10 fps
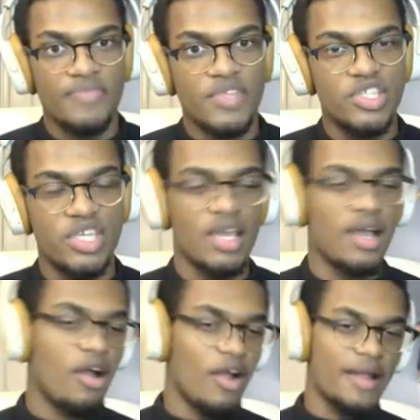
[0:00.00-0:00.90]
See,
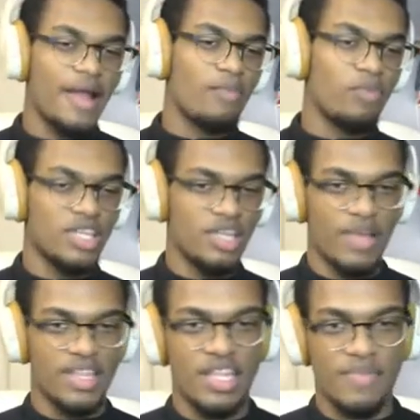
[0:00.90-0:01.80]
all right, I'm willing to
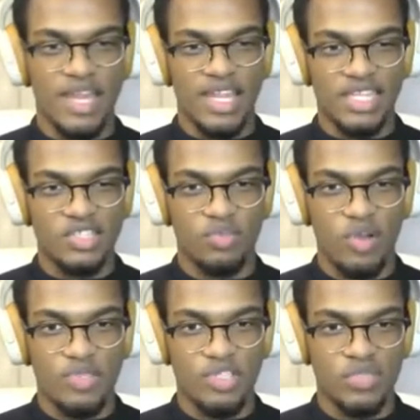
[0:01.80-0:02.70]
bet that they made it like this on
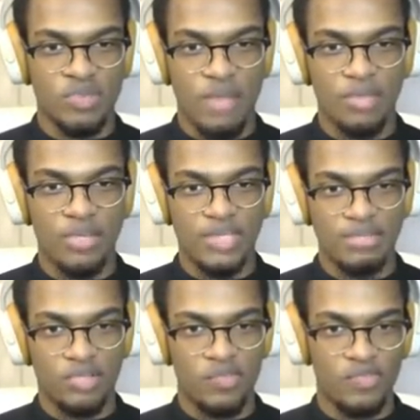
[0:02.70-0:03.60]
purpose, so there's probably going to be
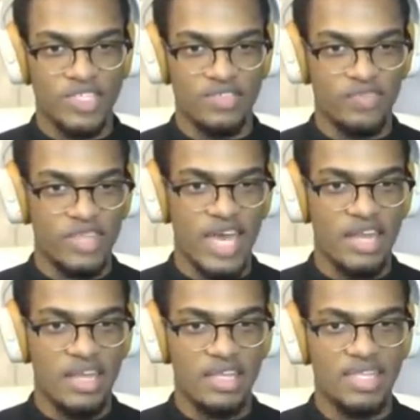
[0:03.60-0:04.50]
some sort of reason for
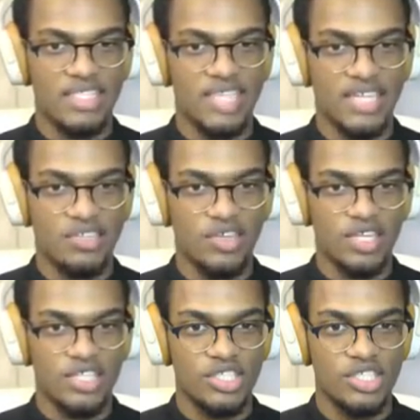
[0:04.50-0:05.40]
that. Unless Santa's going to
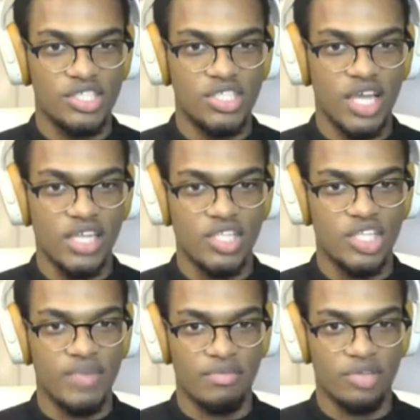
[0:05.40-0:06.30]
get stuck in the
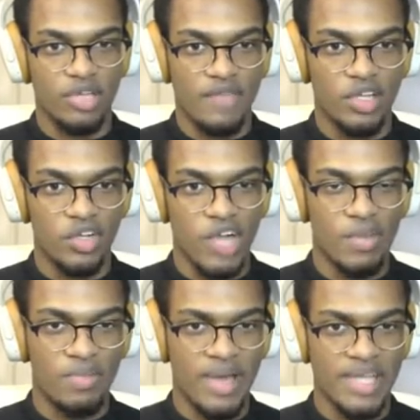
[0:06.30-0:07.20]
chimney, I'm going to have to grab
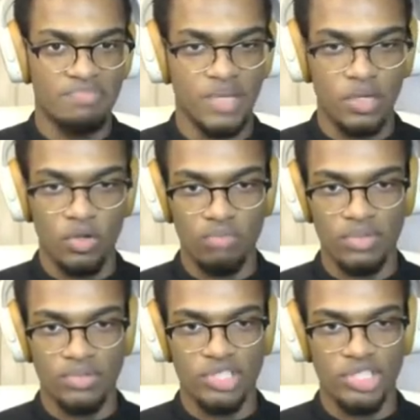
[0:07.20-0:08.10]
him by his big old
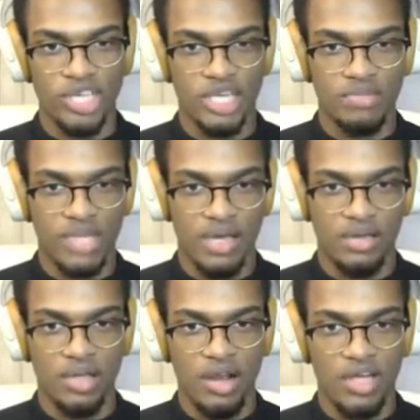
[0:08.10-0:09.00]
boots and yank him down.
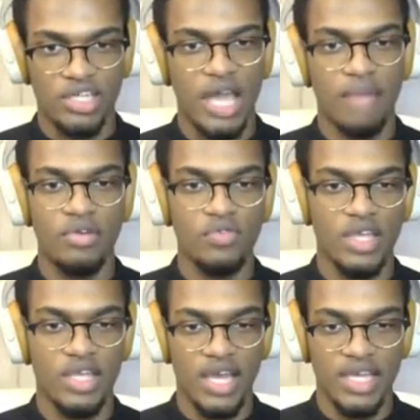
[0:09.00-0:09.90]
All right, time to
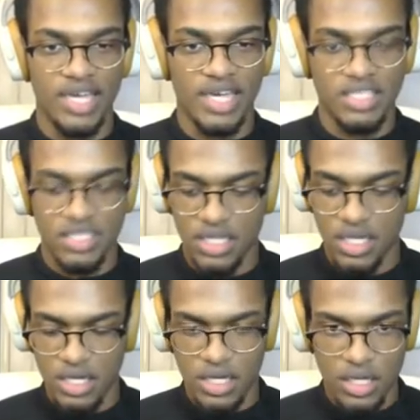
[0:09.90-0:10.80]
read, I guess.
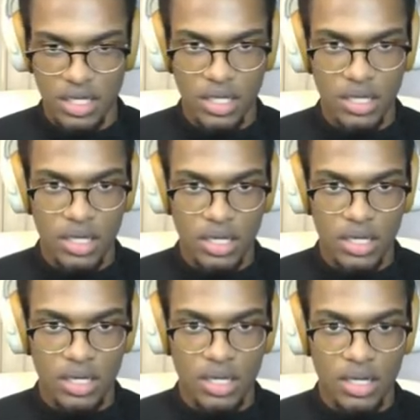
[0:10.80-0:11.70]

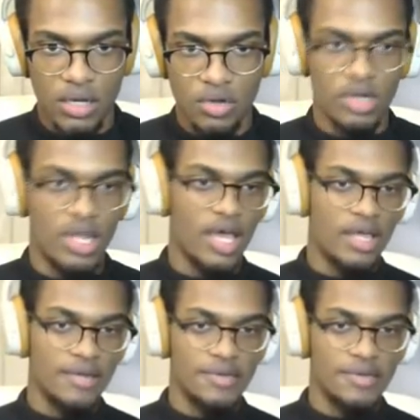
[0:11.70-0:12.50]
Or not.